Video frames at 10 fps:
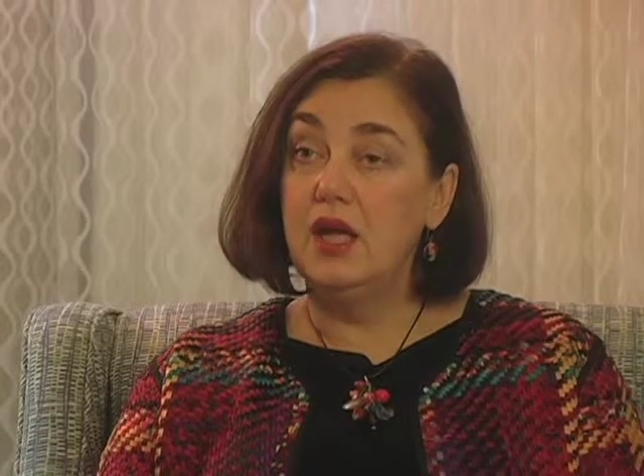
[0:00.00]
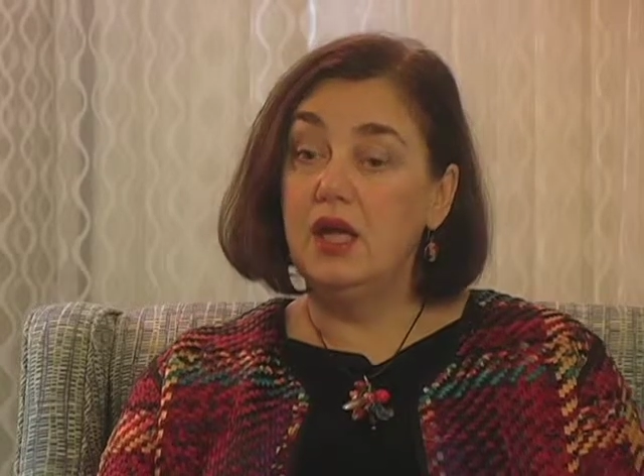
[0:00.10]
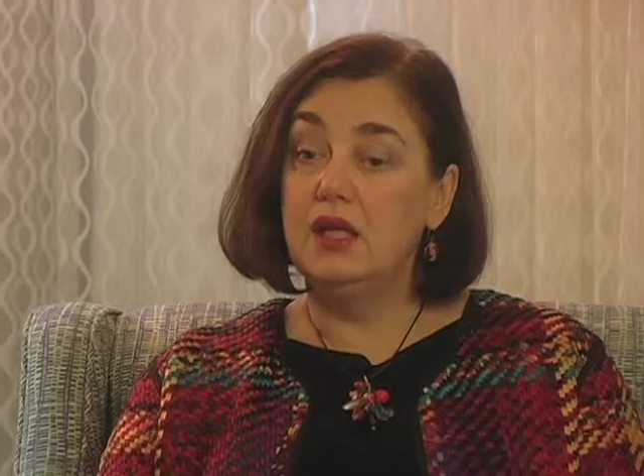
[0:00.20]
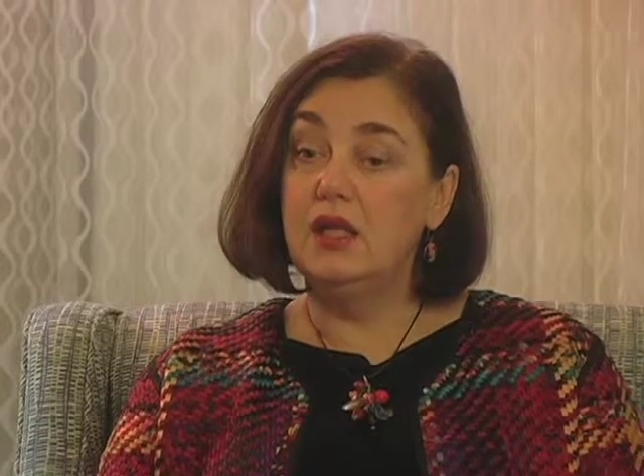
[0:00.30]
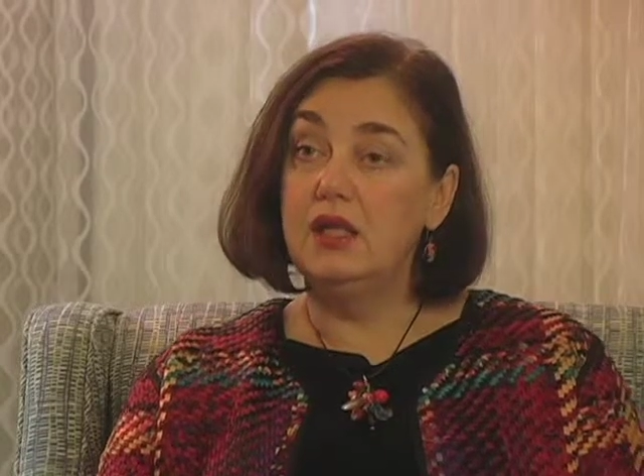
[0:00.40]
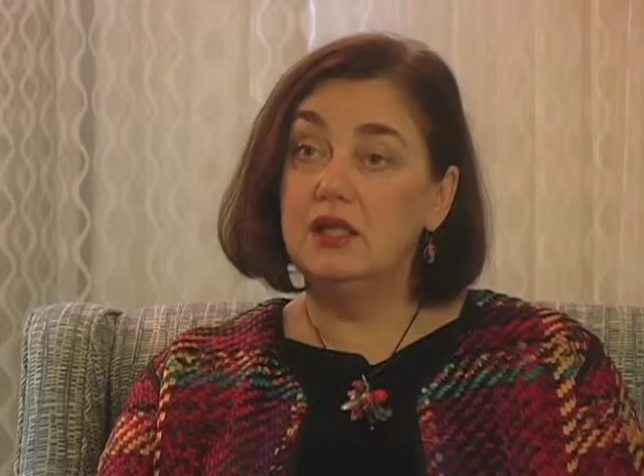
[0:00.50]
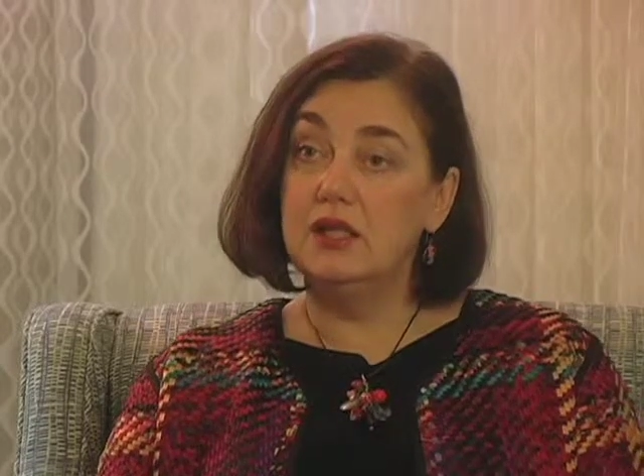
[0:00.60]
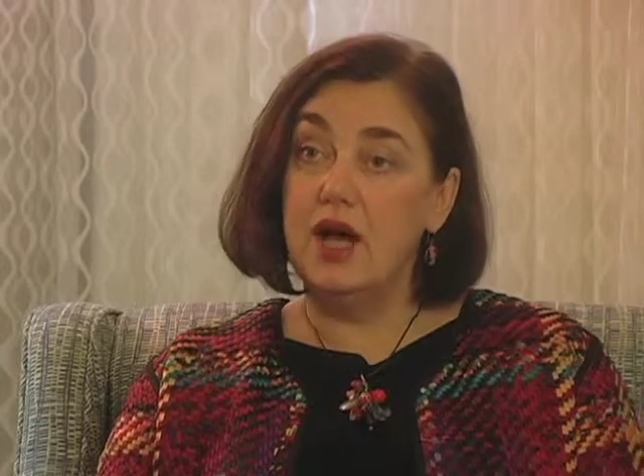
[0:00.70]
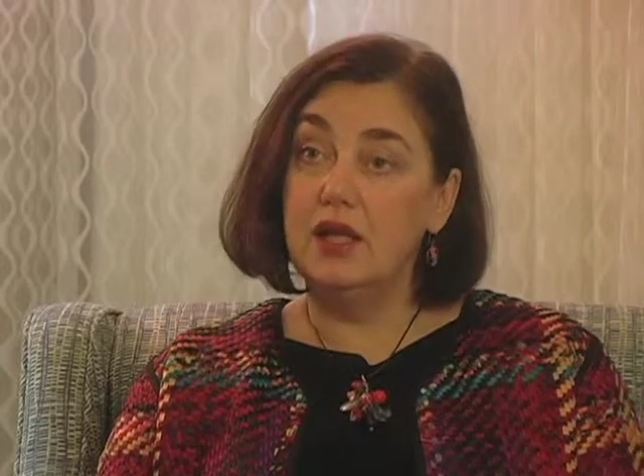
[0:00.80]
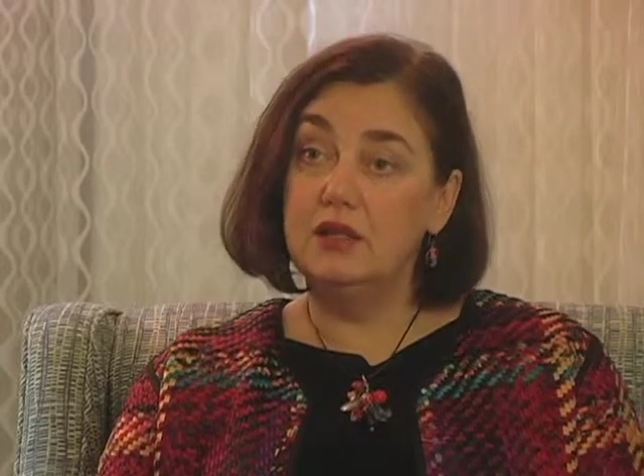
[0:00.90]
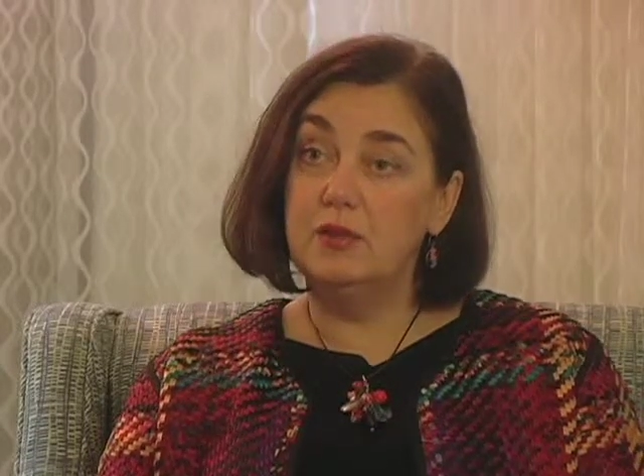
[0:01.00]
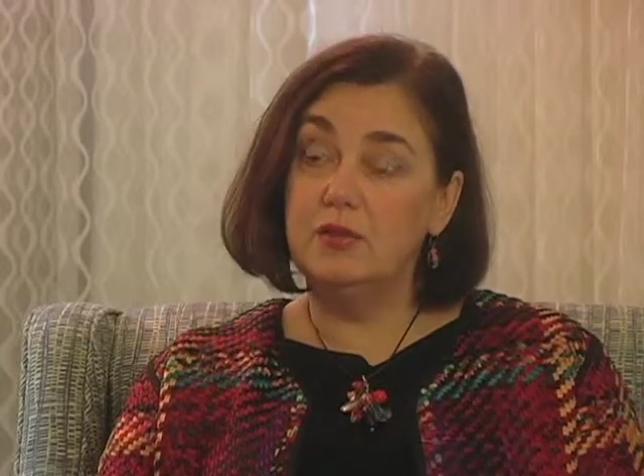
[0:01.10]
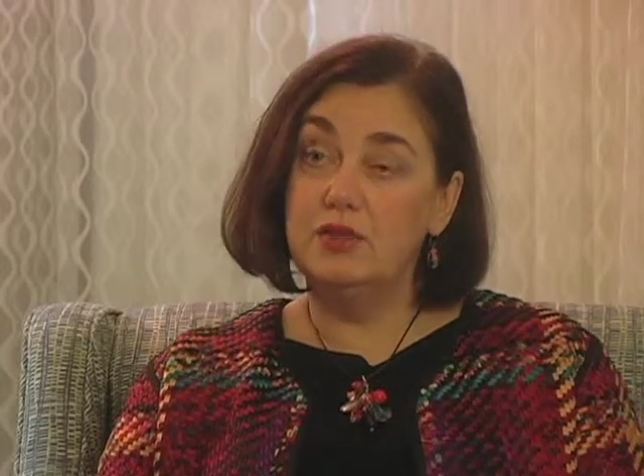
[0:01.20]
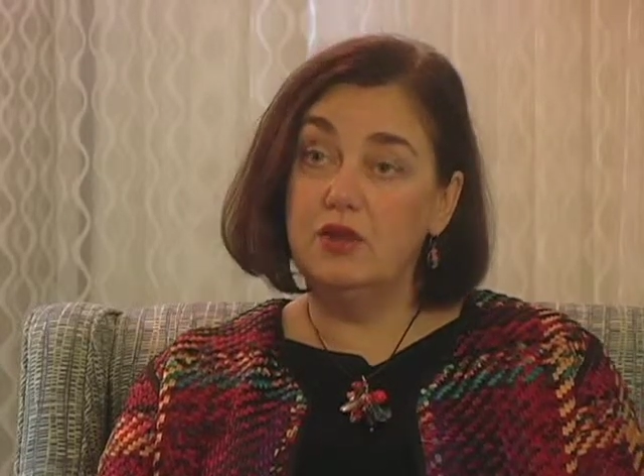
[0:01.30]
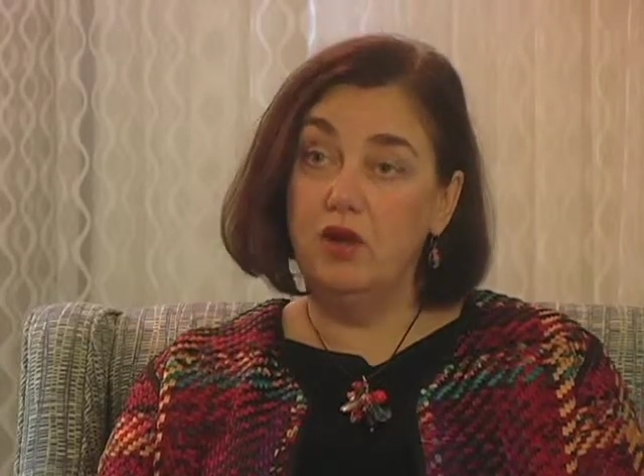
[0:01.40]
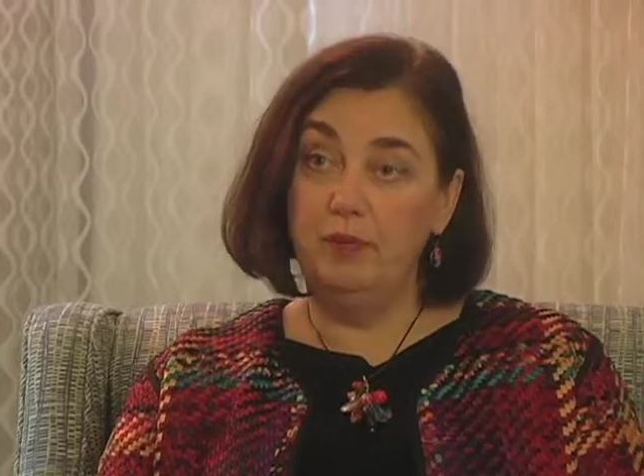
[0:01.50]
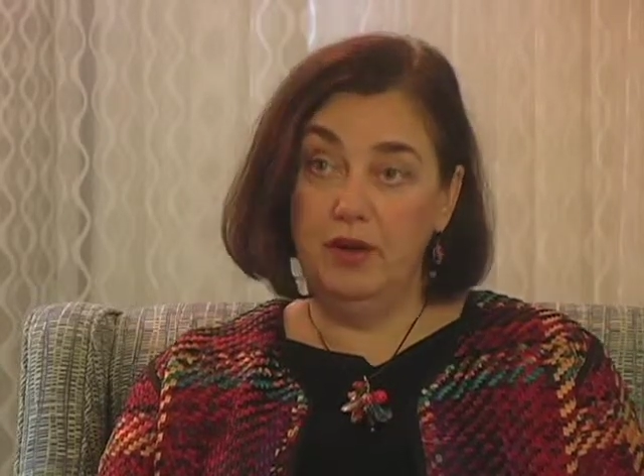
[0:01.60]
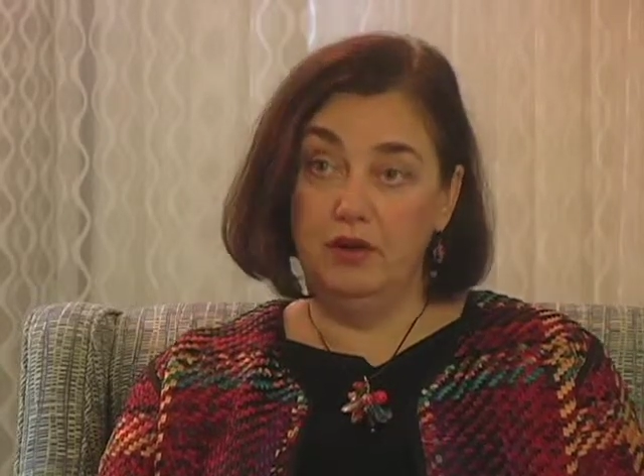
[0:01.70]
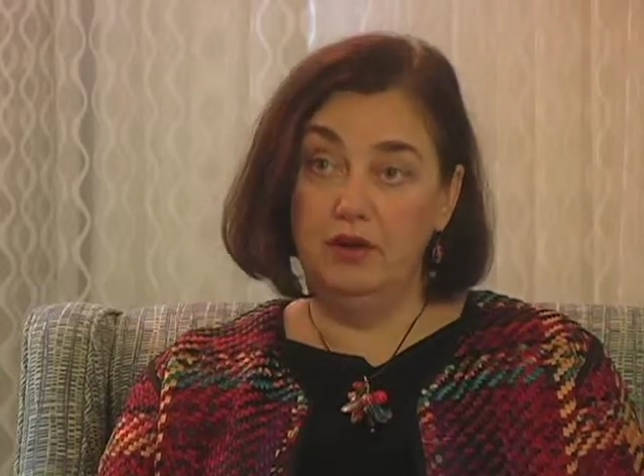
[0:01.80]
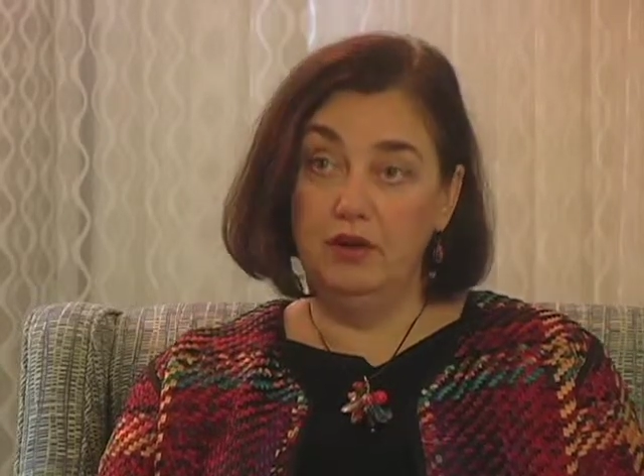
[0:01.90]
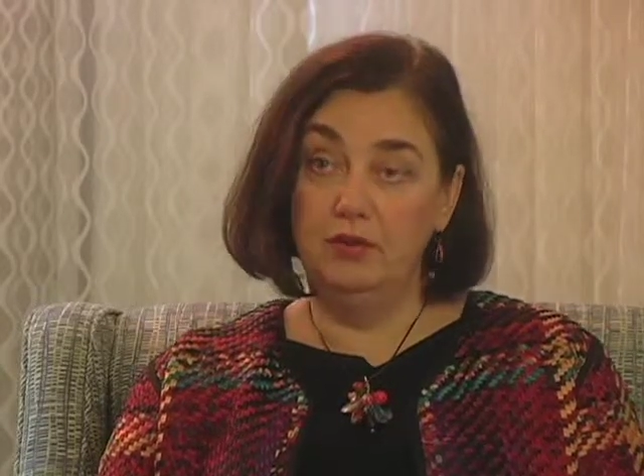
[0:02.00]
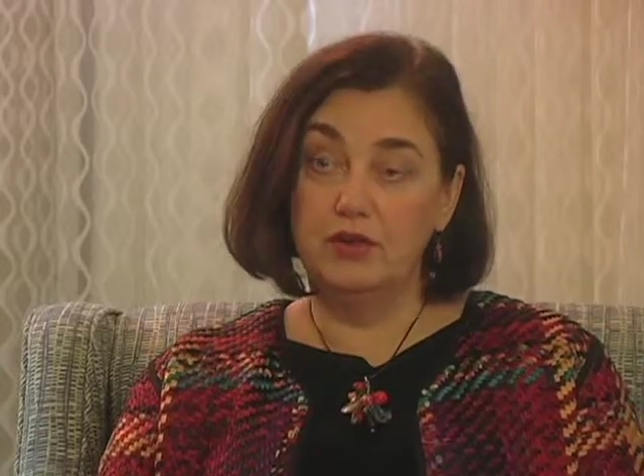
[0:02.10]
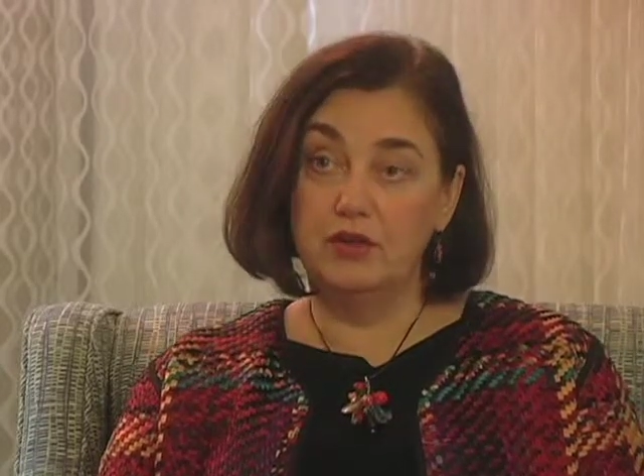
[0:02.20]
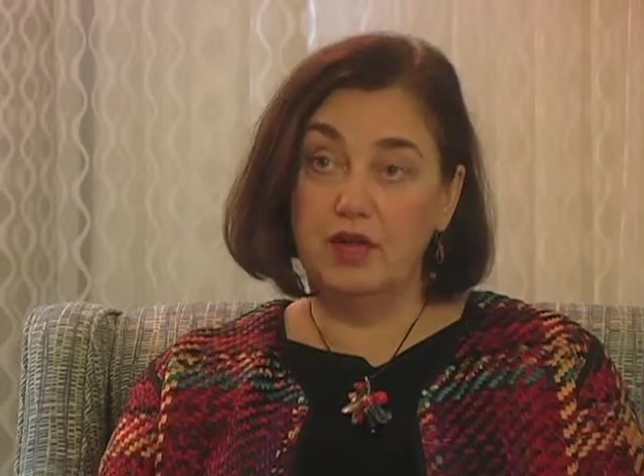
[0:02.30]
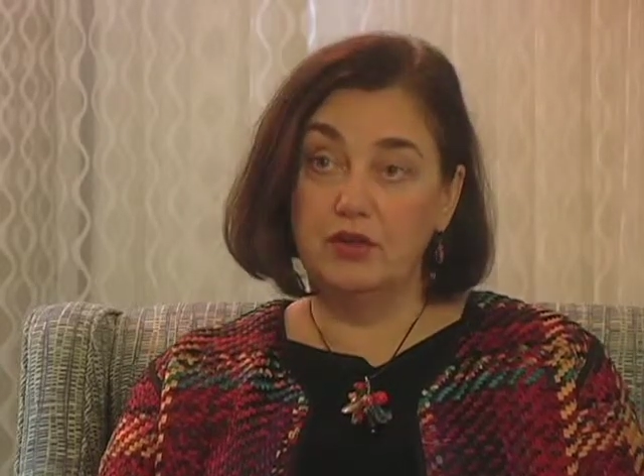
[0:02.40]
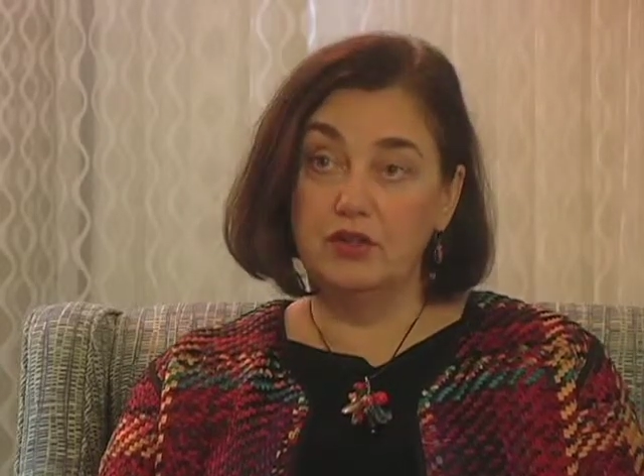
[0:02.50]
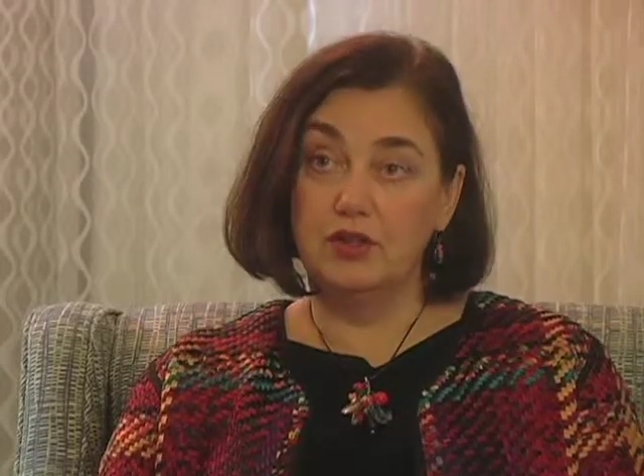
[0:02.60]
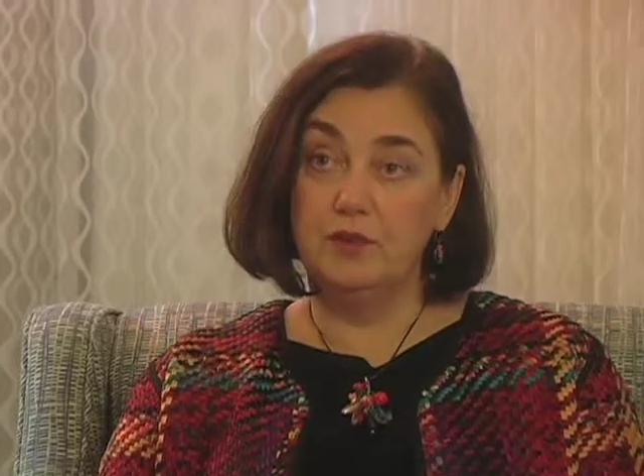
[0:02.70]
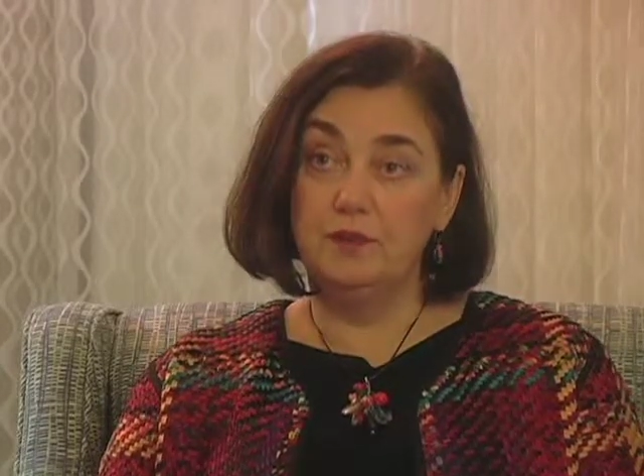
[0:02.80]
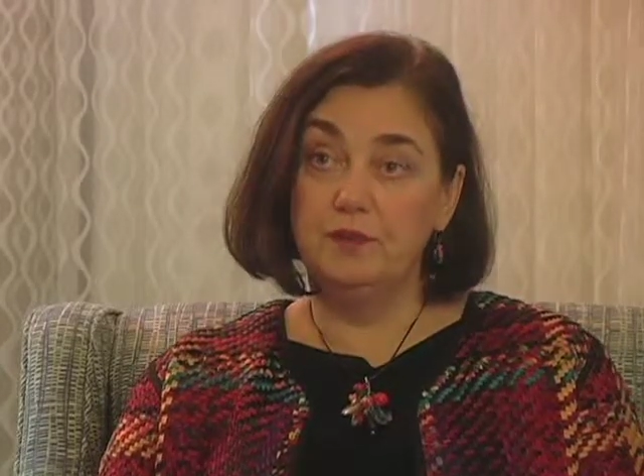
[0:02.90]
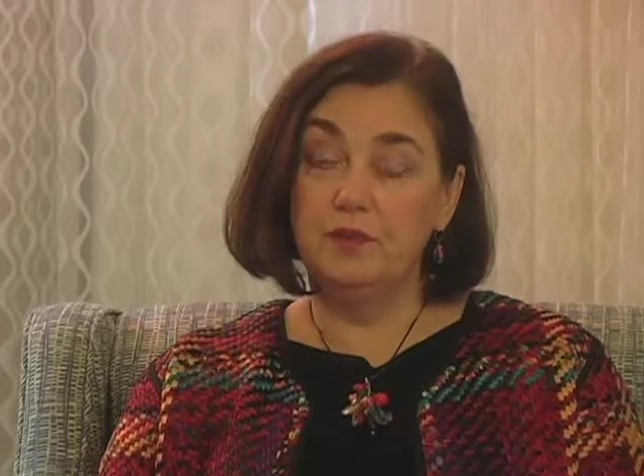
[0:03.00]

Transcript: and this concept is called peritoneal resection.